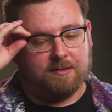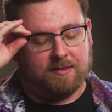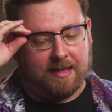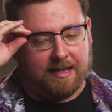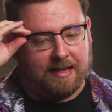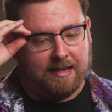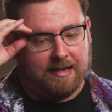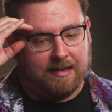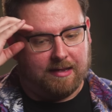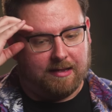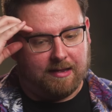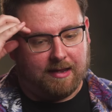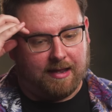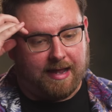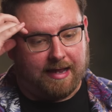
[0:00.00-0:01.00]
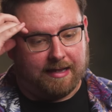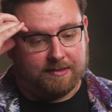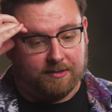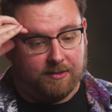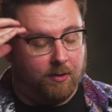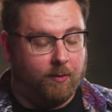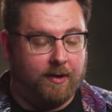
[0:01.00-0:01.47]
they
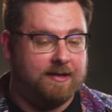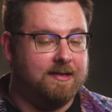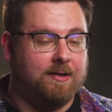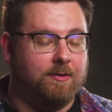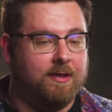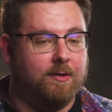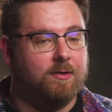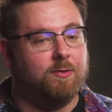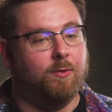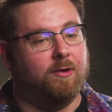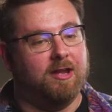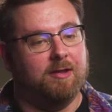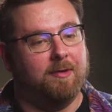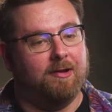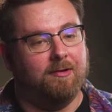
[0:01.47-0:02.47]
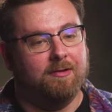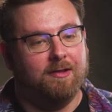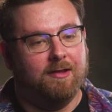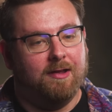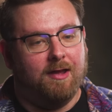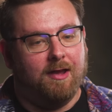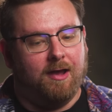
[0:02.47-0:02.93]
had no idea what they were talking about.
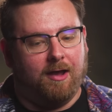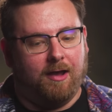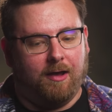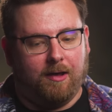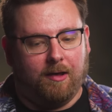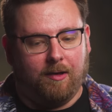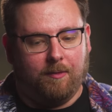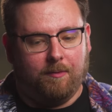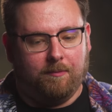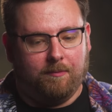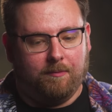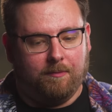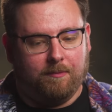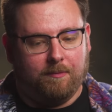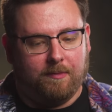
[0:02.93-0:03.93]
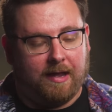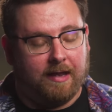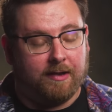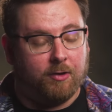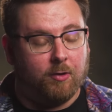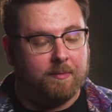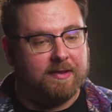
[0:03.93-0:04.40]
And
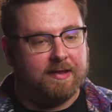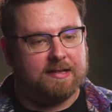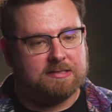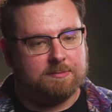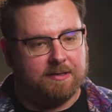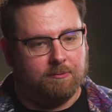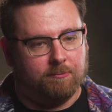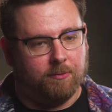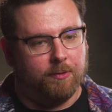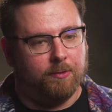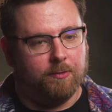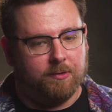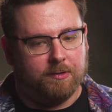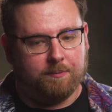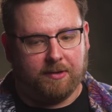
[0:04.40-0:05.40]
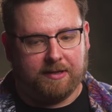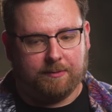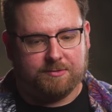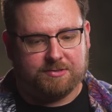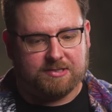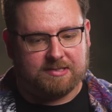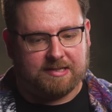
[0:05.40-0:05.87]
I don't mean that to be rude, but it
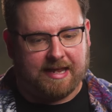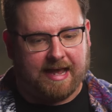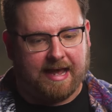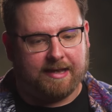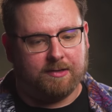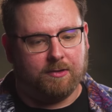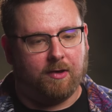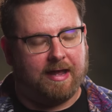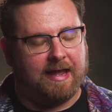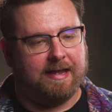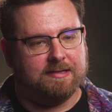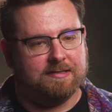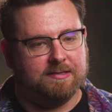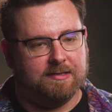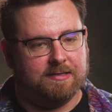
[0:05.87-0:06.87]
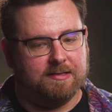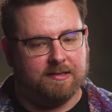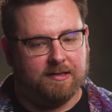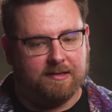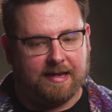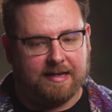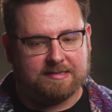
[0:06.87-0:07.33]
was just they had not had the
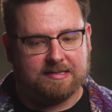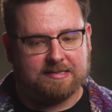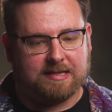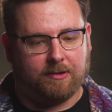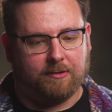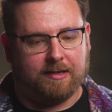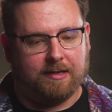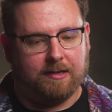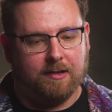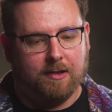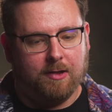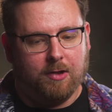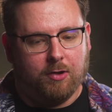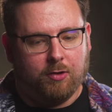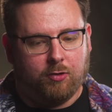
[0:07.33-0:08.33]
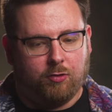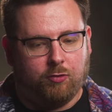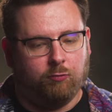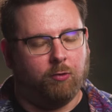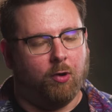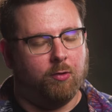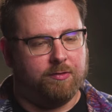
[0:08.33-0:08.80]
necessary
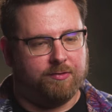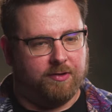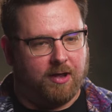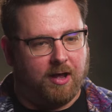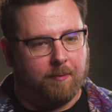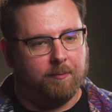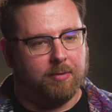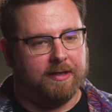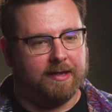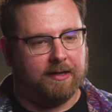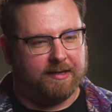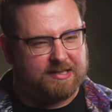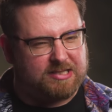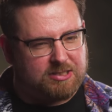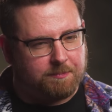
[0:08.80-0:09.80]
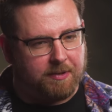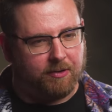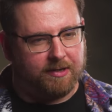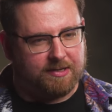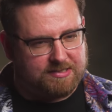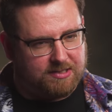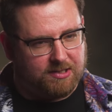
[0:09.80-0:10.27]
growth and humbling and
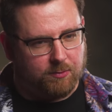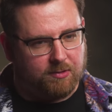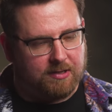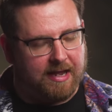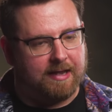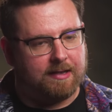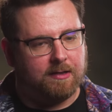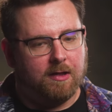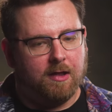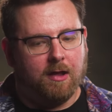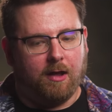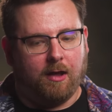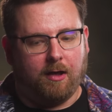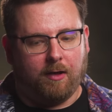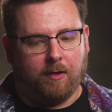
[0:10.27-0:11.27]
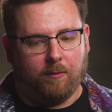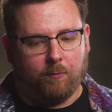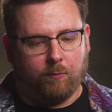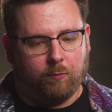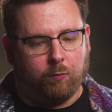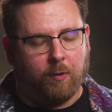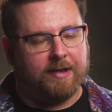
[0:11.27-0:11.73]
experience that you get
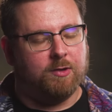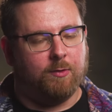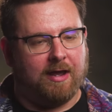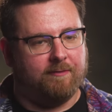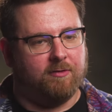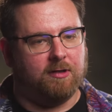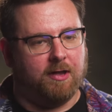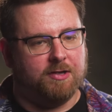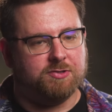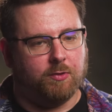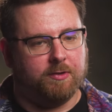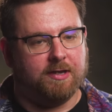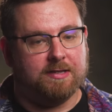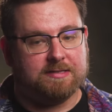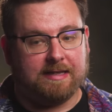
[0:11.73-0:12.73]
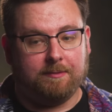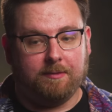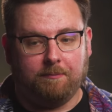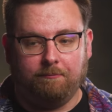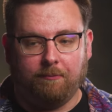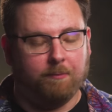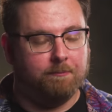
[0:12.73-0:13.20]
when you have a large audience. And
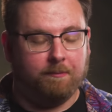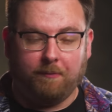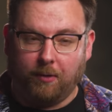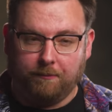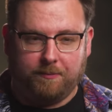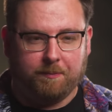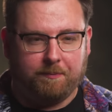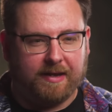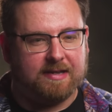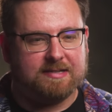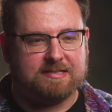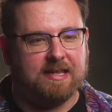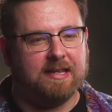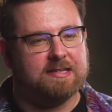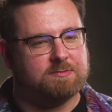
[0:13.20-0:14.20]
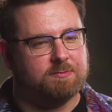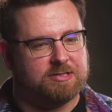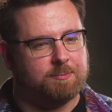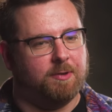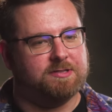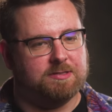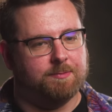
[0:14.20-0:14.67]
the biggest thing is
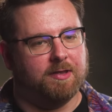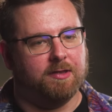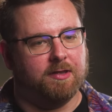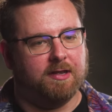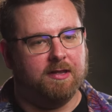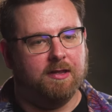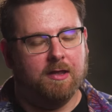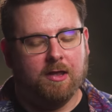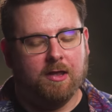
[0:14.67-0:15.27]
responsibility.